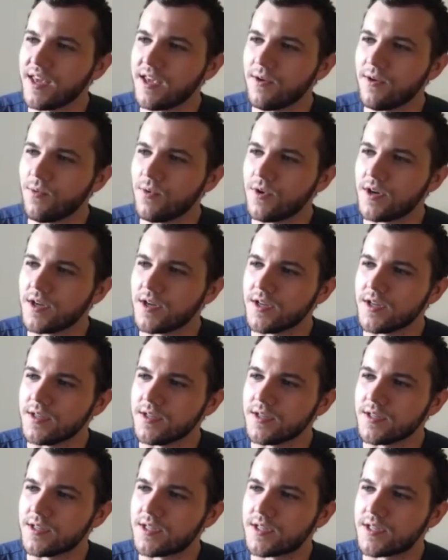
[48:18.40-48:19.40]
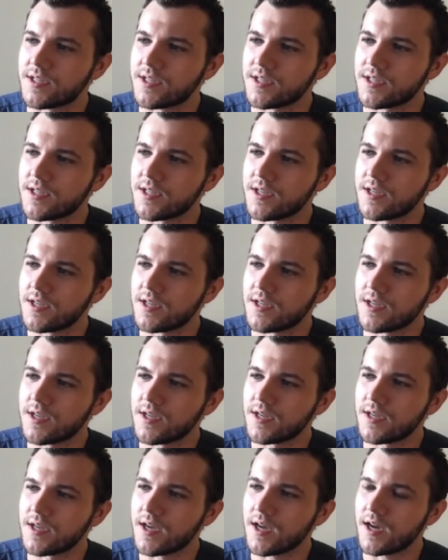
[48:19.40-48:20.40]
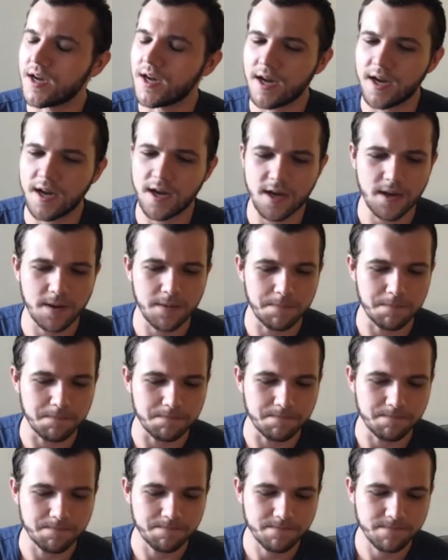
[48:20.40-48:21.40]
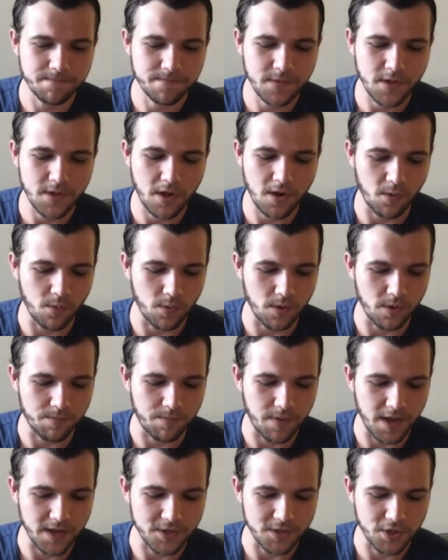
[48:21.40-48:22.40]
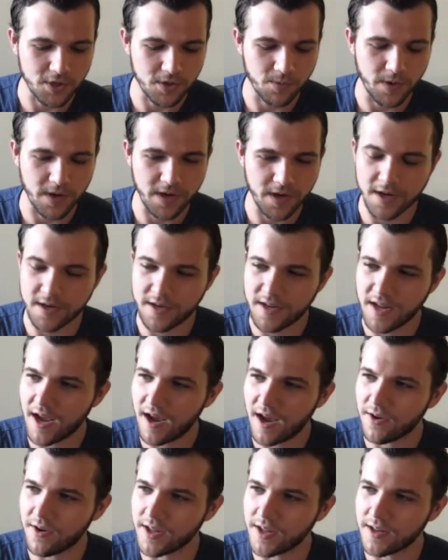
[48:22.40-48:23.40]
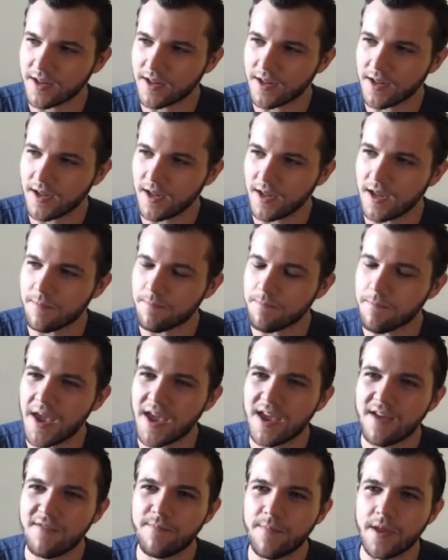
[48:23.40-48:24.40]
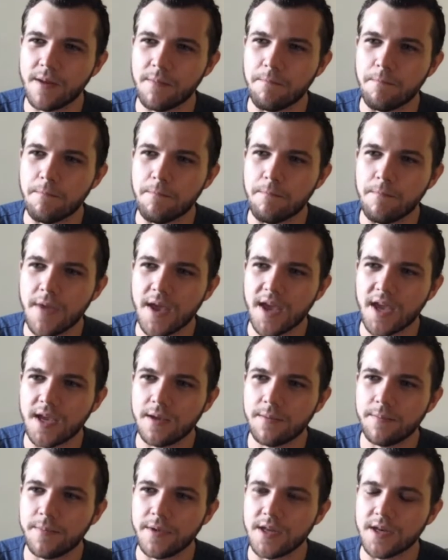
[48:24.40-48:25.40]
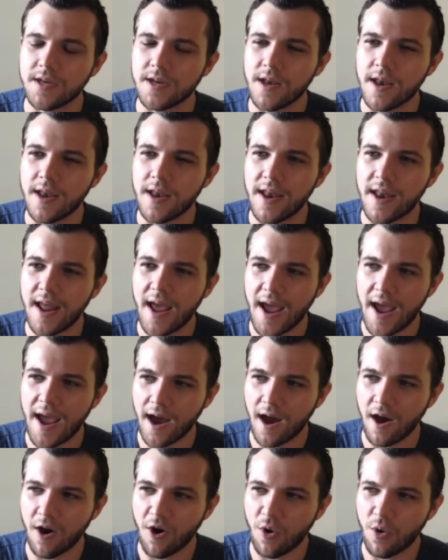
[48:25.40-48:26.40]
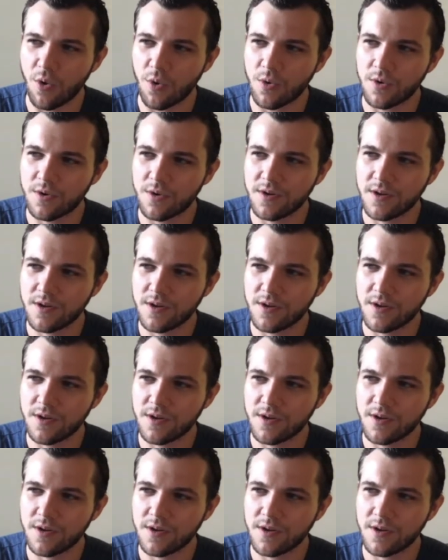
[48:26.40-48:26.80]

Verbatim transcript: it was, um, oh, well, I should have written it down. It, it may have been Maybe Now.